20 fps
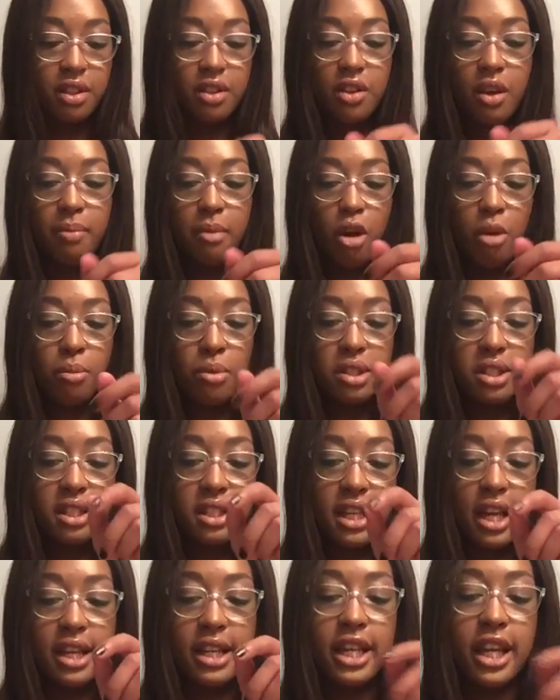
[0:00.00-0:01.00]
So I'm almost
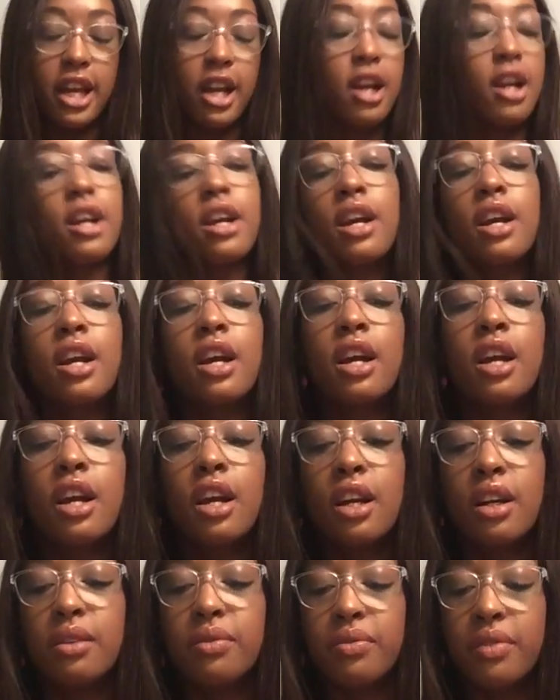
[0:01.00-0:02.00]
done here.
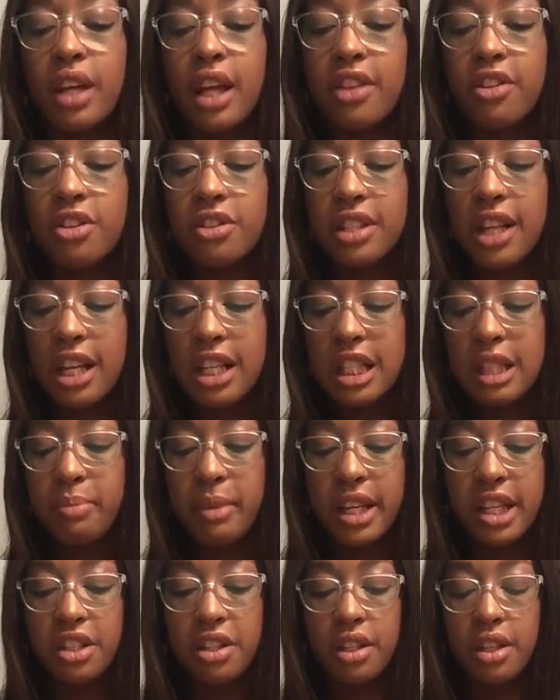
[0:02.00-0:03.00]
And there's not as
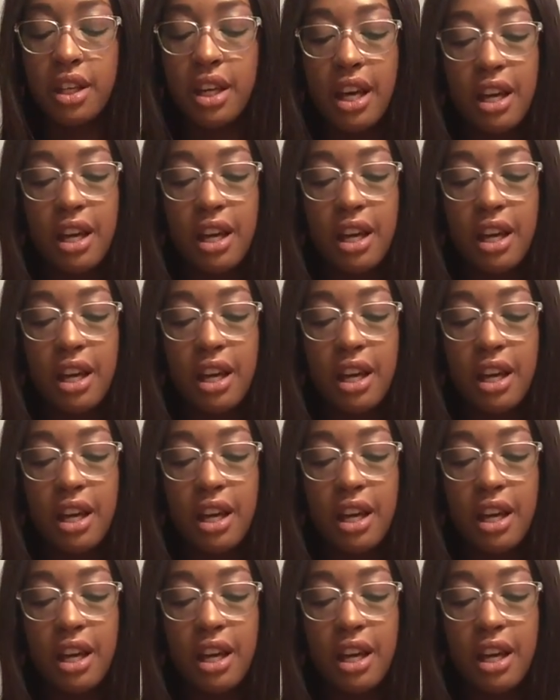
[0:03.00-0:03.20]
many,